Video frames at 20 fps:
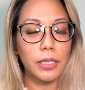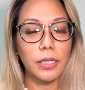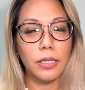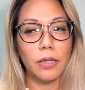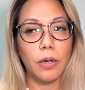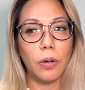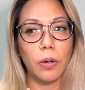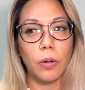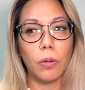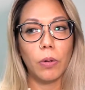
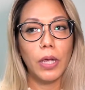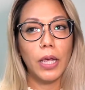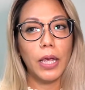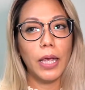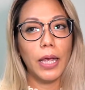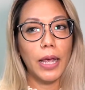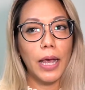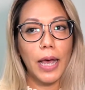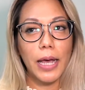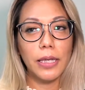so
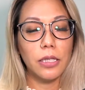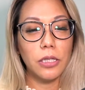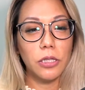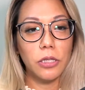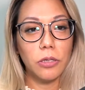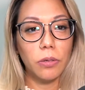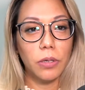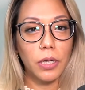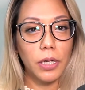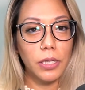it has to
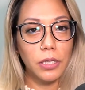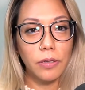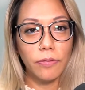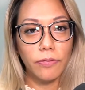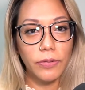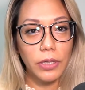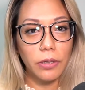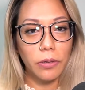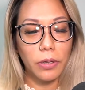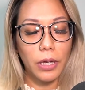do good to
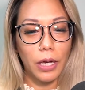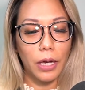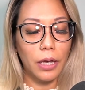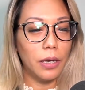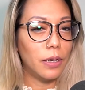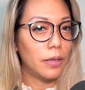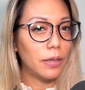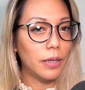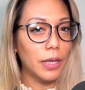feel good.